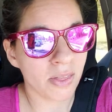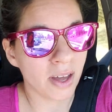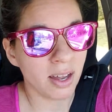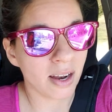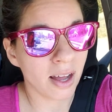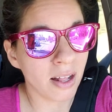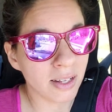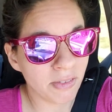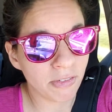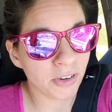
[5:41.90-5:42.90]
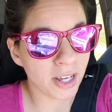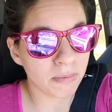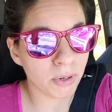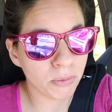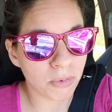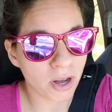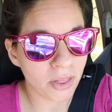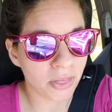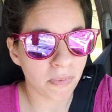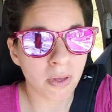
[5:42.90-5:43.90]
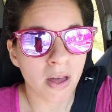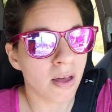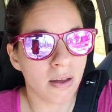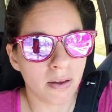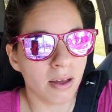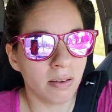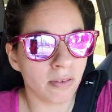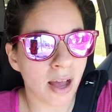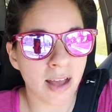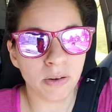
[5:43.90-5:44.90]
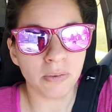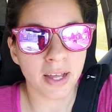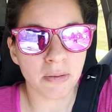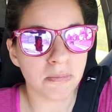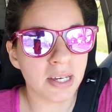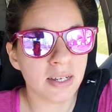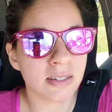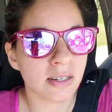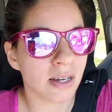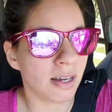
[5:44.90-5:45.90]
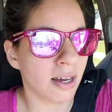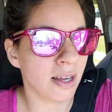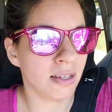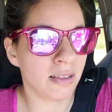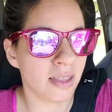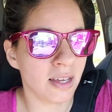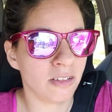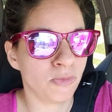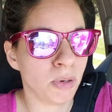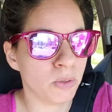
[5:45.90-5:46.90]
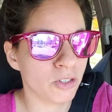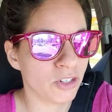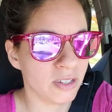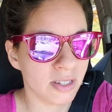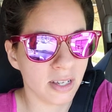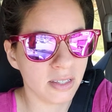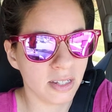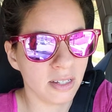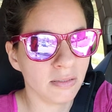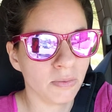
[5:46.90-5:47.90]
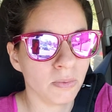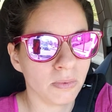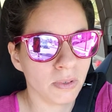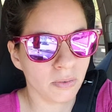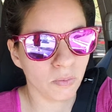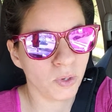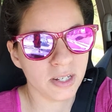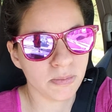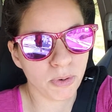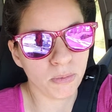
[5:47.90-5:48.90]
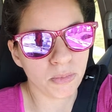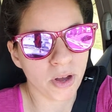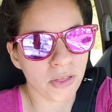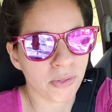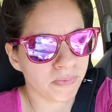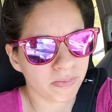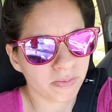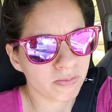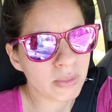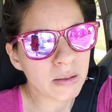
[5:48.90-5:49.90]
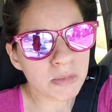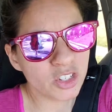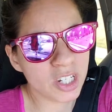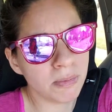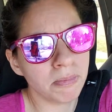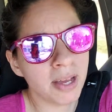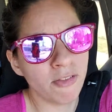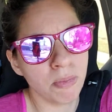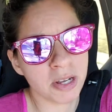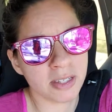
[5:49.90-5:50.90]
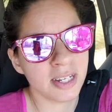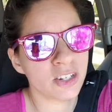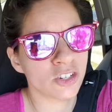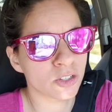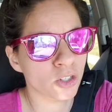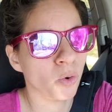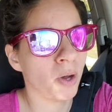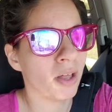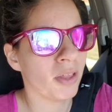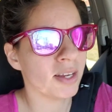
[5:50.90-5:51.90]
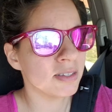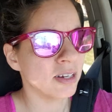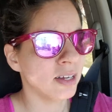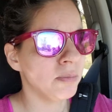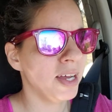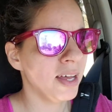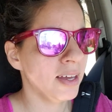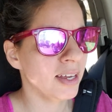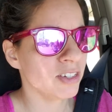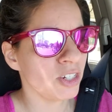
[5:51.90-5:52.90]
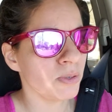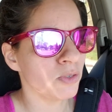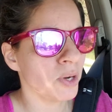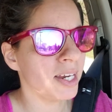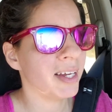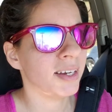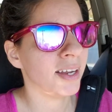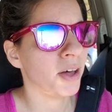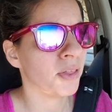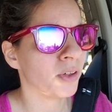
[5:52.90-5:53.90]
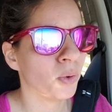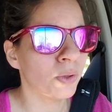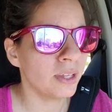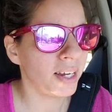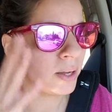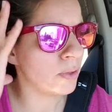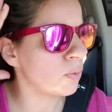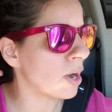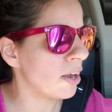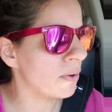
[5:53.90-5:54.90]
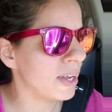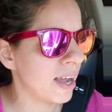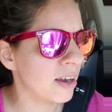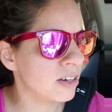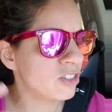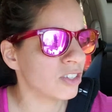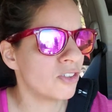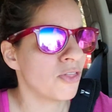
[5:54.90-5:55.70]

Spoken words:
that I'll never forget bone broth. I don't like meat. I think bones are disgusting. What is bone broth? She gave her presentation so well that it stuck in my head, and she was radiant in health. An old lady with wiry hair, just